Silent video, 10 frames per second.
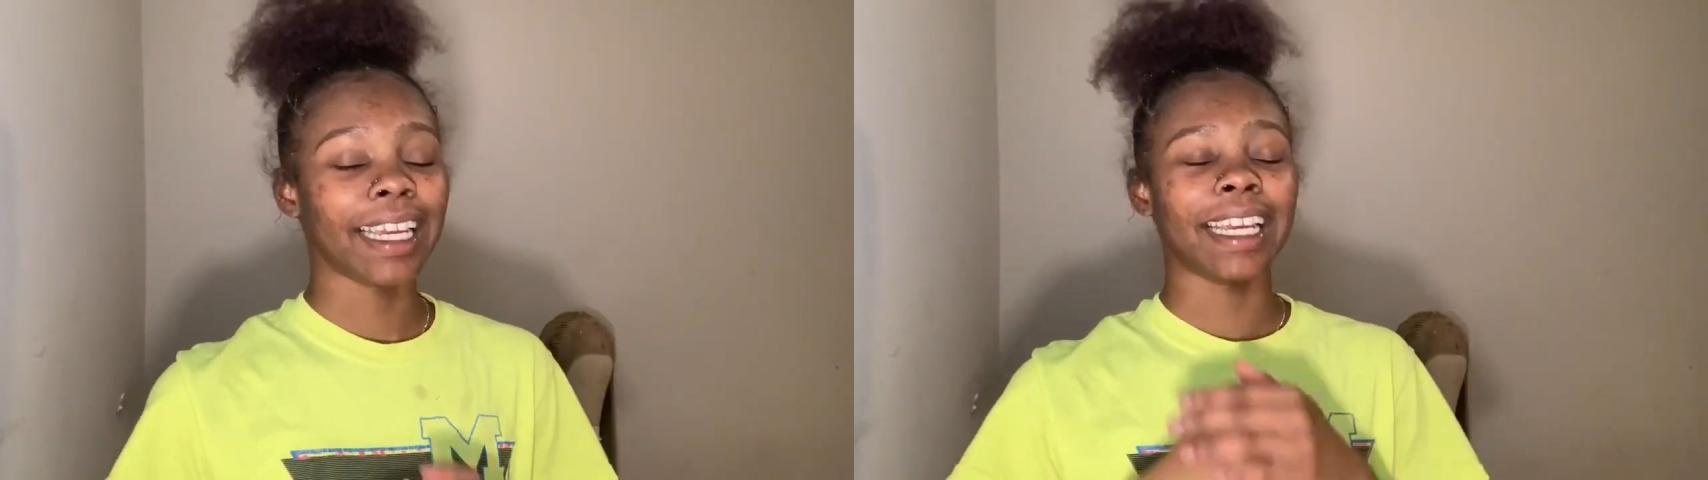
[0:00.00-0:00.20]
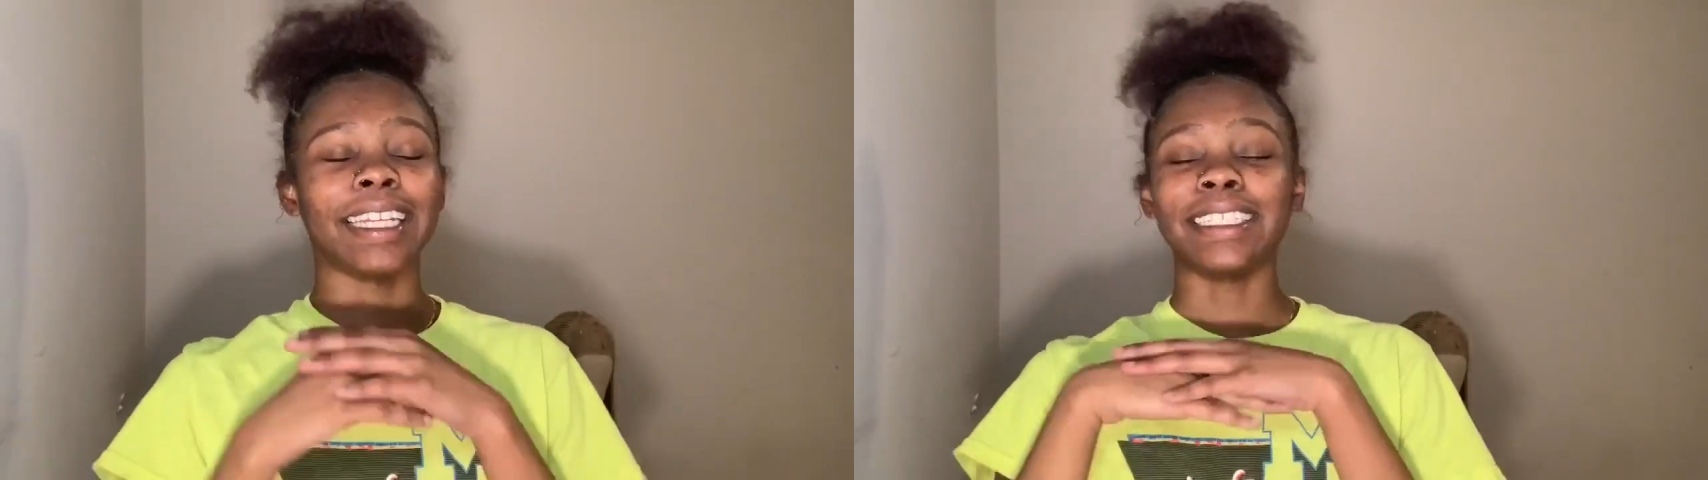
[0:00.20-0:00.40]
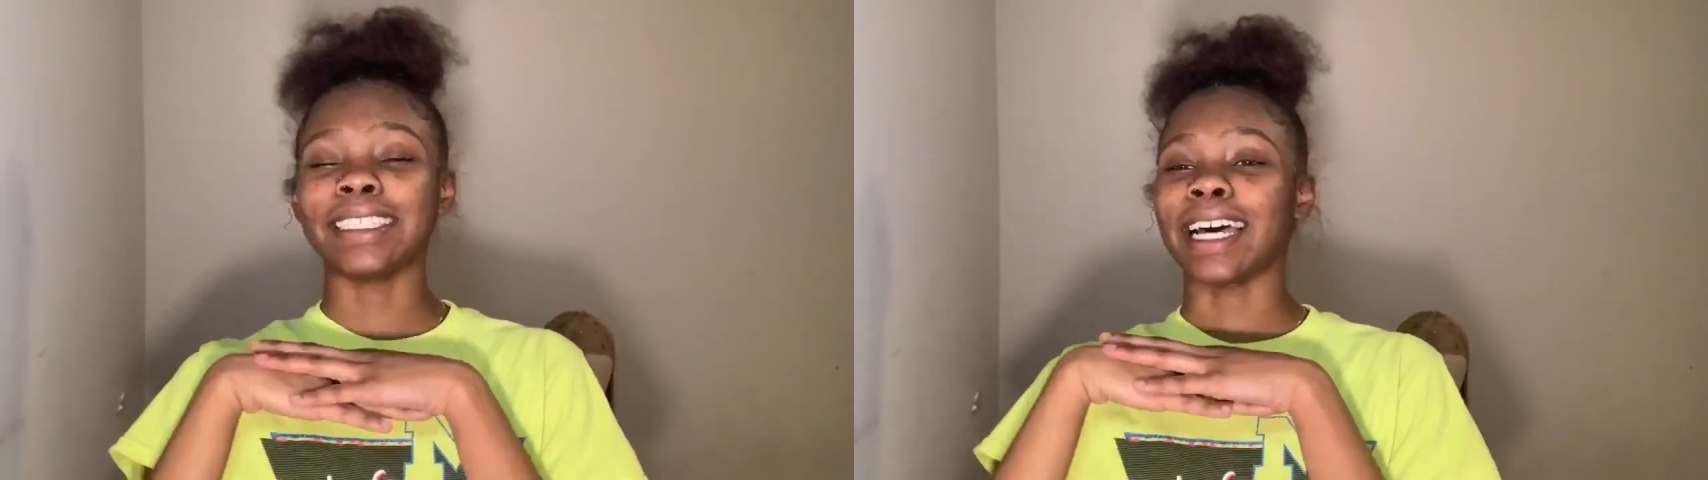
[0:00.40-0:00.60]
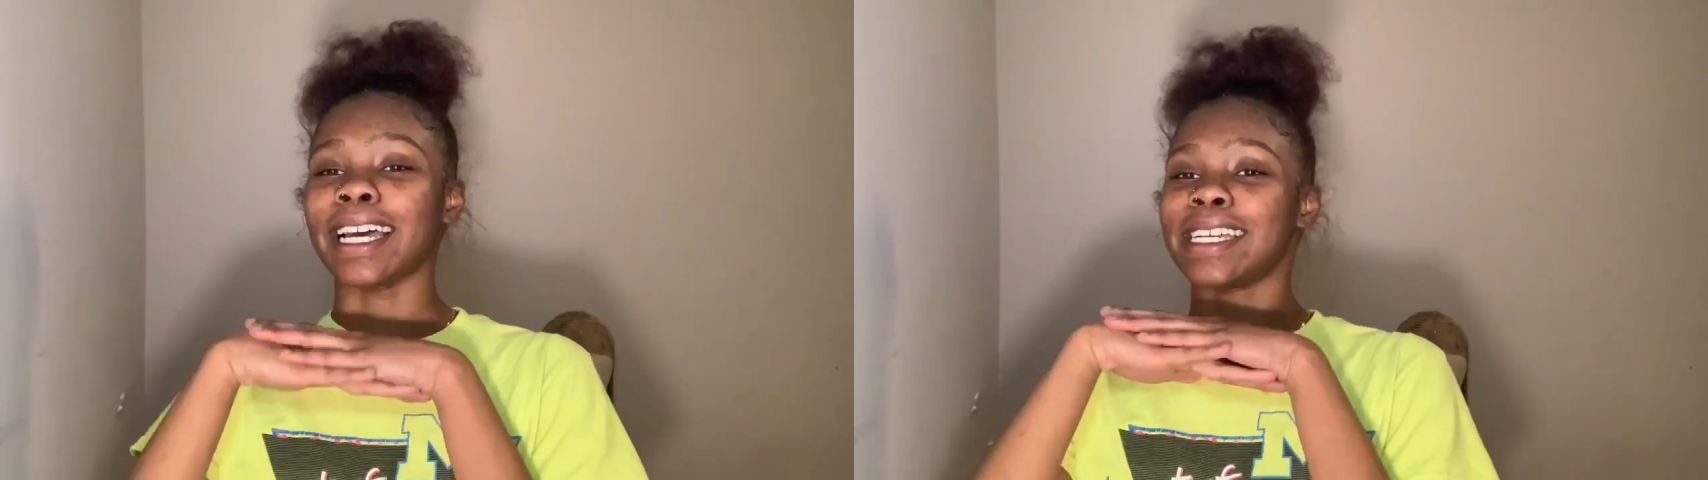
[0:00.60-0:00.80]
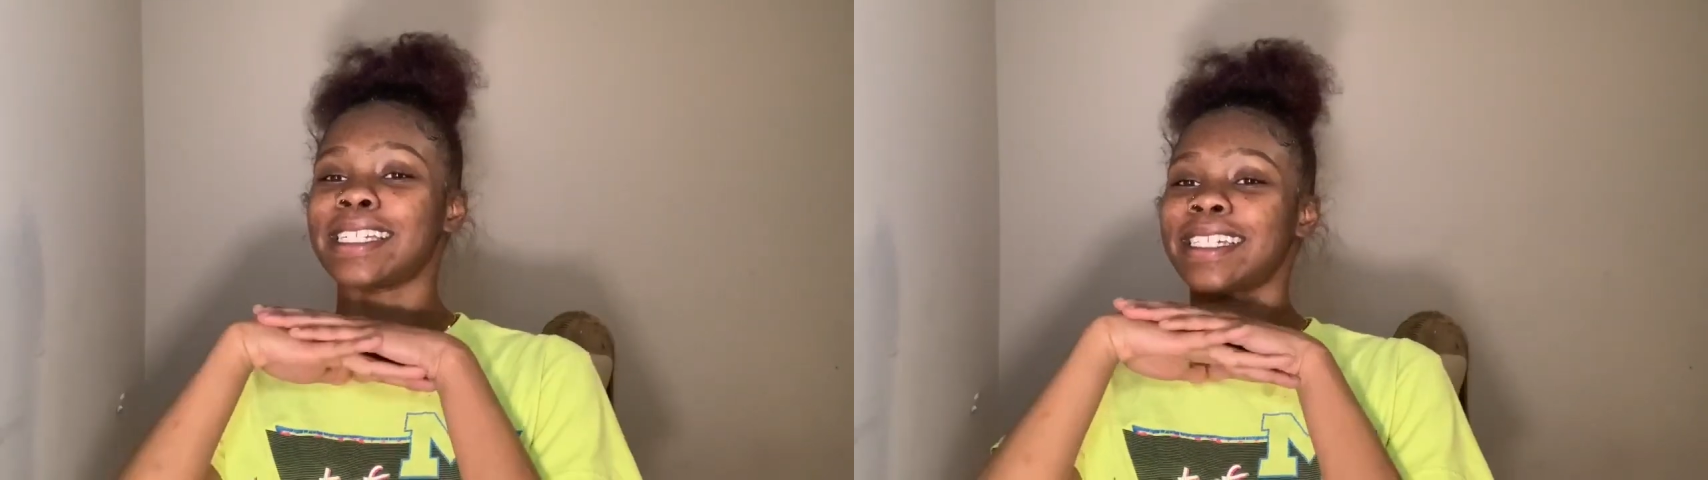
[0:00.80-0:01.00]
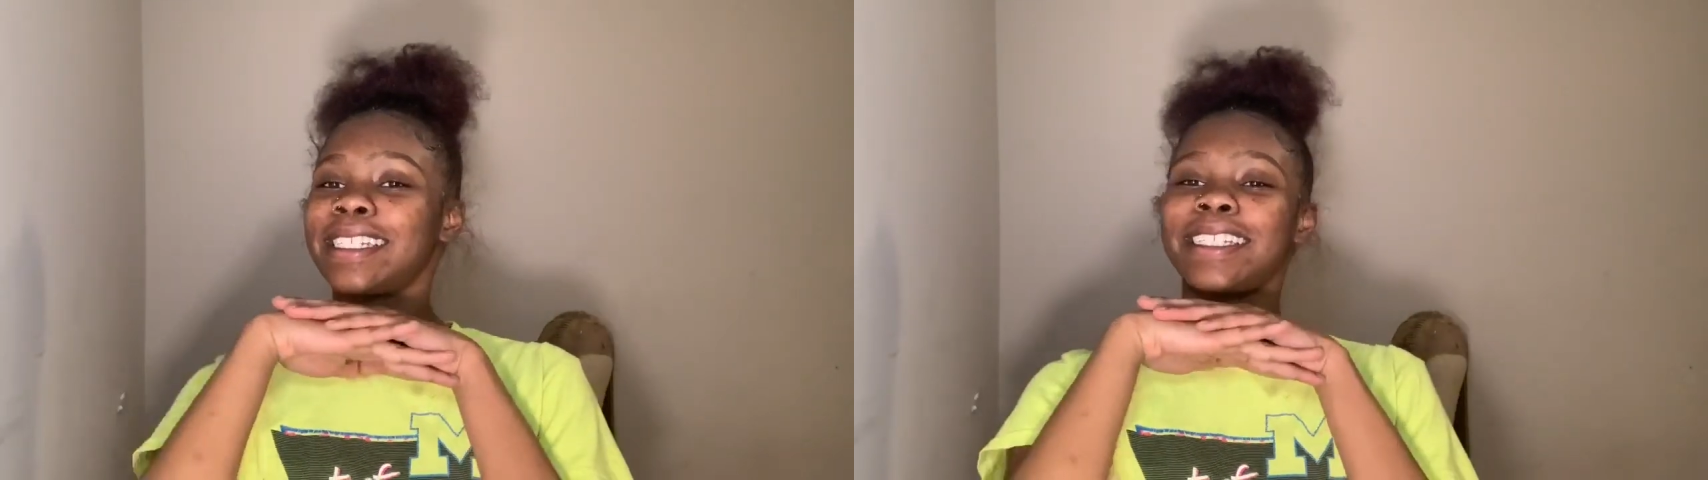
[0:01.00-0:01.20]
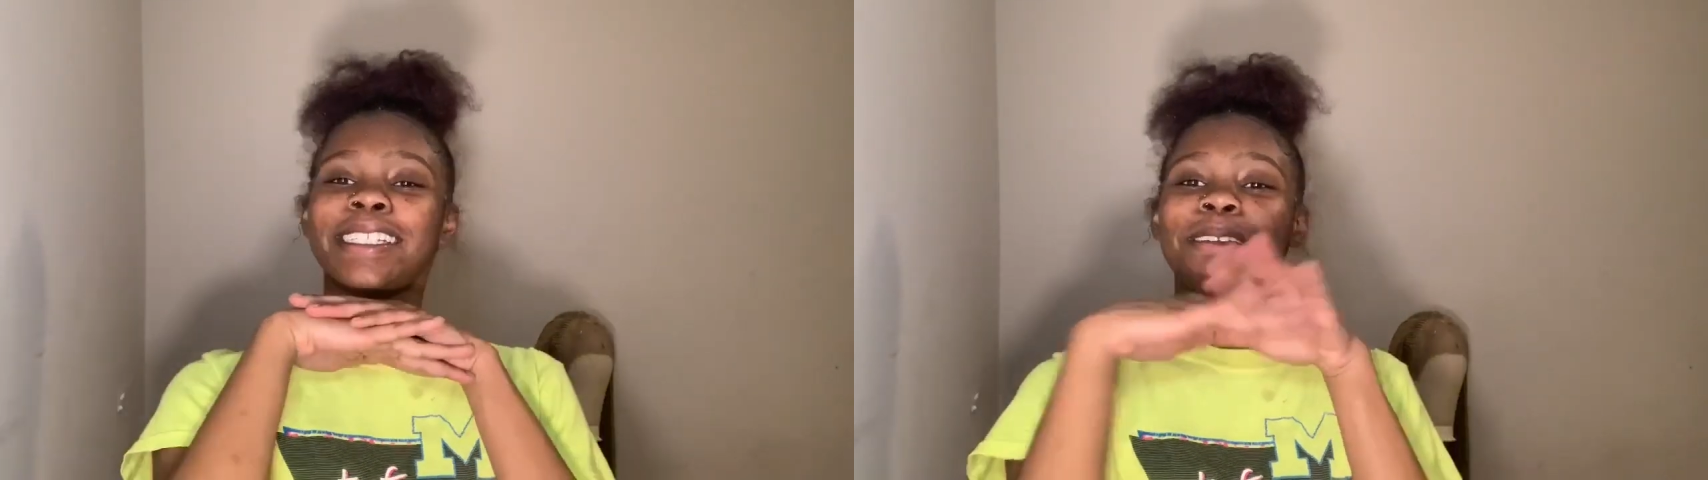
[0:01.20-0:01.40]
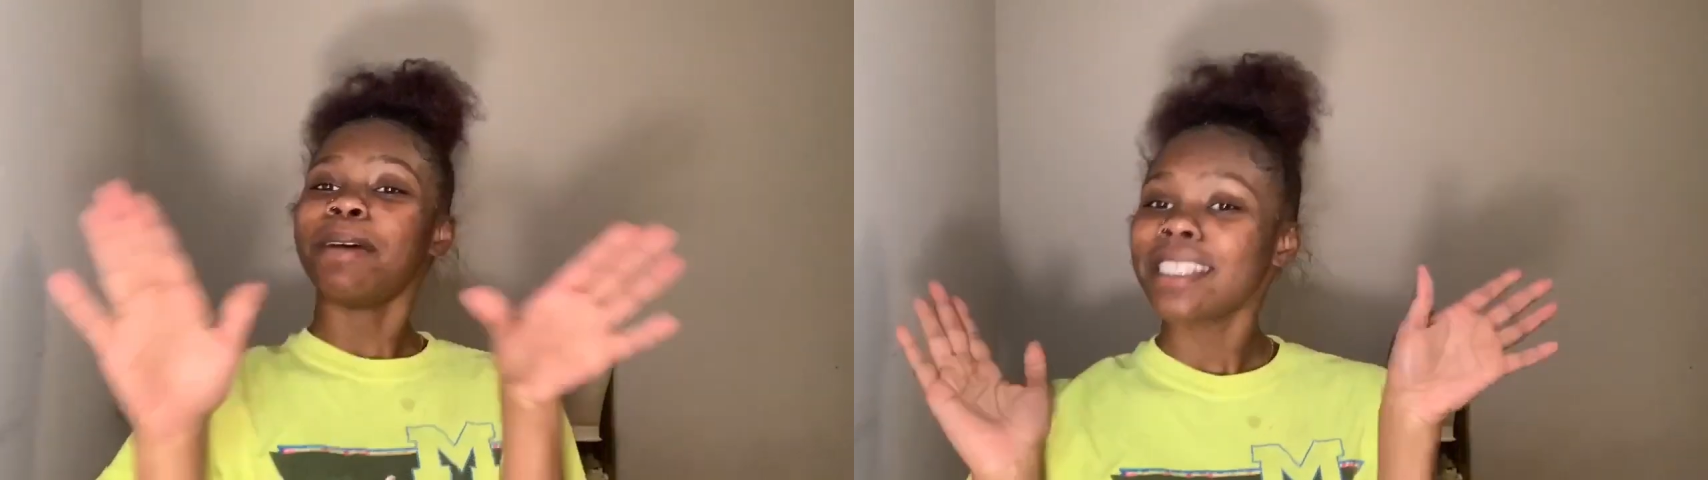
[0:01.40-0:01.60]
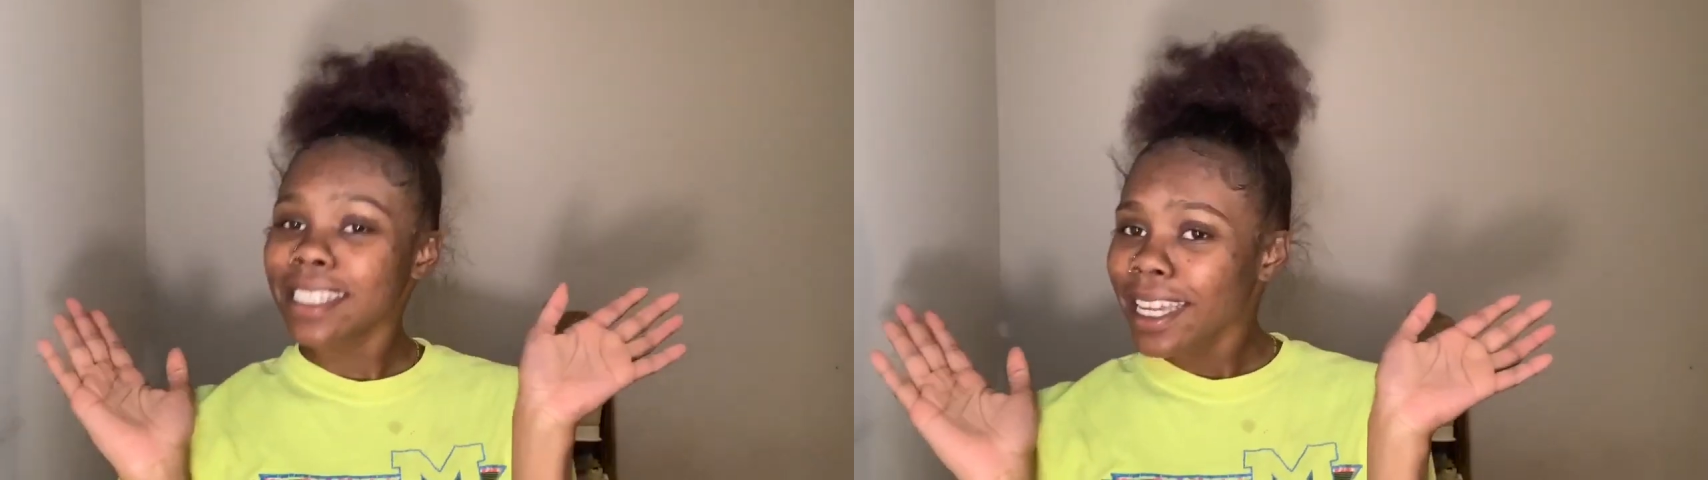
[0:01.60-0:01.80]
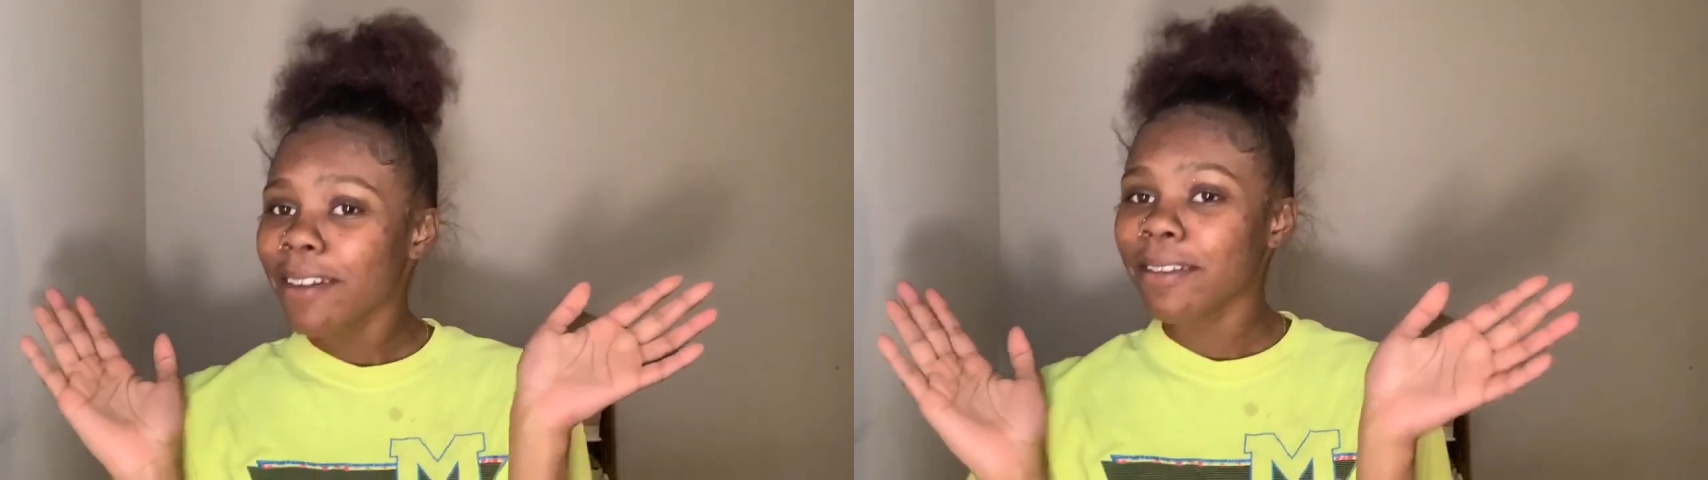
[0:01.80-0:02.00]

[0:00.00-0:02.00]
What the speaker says: And it's like the best thing ever.